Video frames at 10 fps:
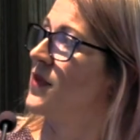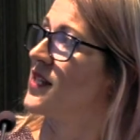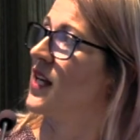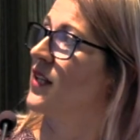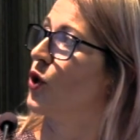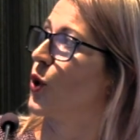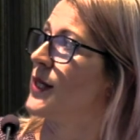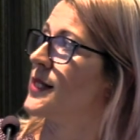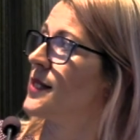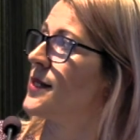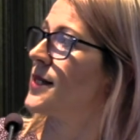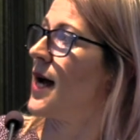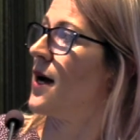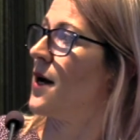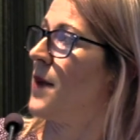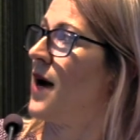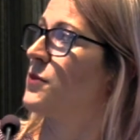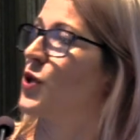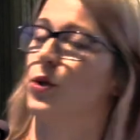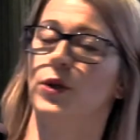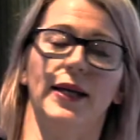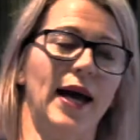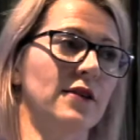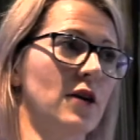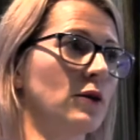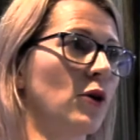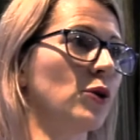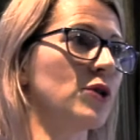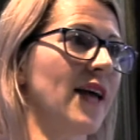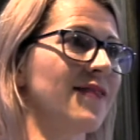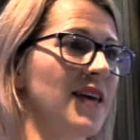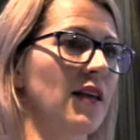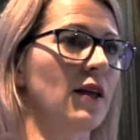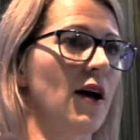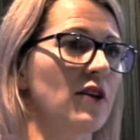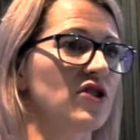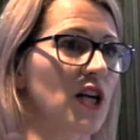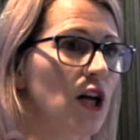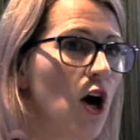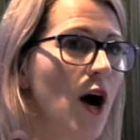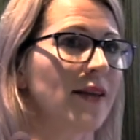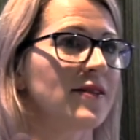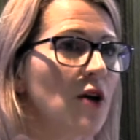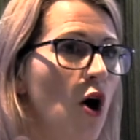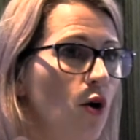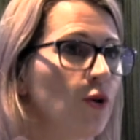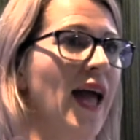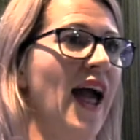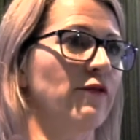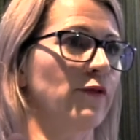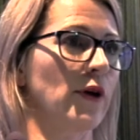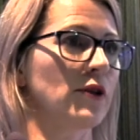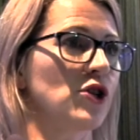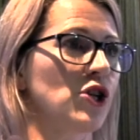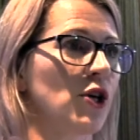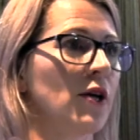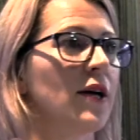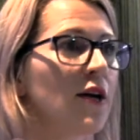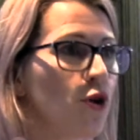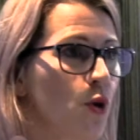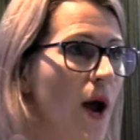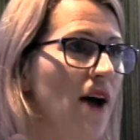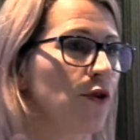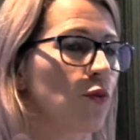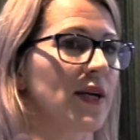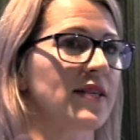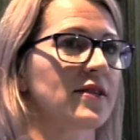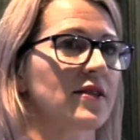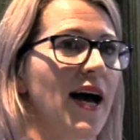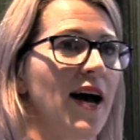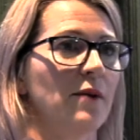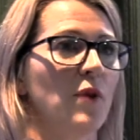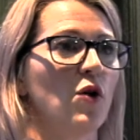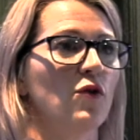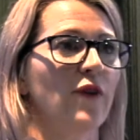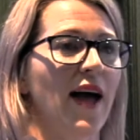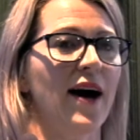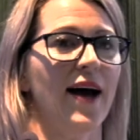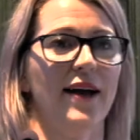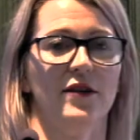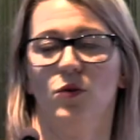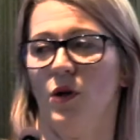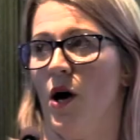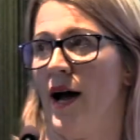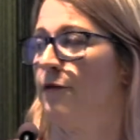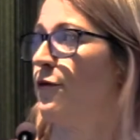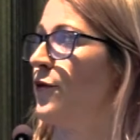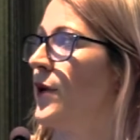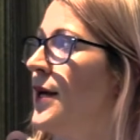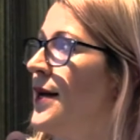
this increases up to early adulthood and then declines on average throughout the rest of our adult life.